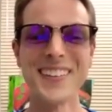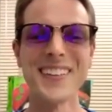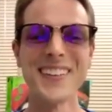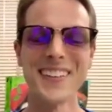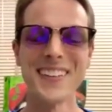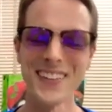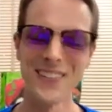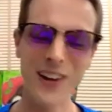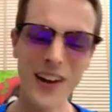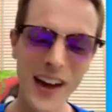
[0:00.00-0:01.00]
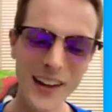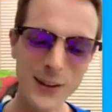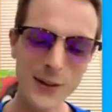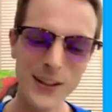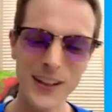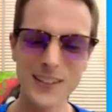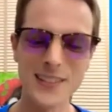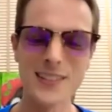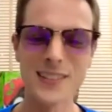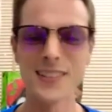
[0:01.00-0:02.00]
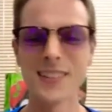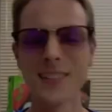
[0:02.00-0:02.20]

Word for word: Well, hey Lucas, you did a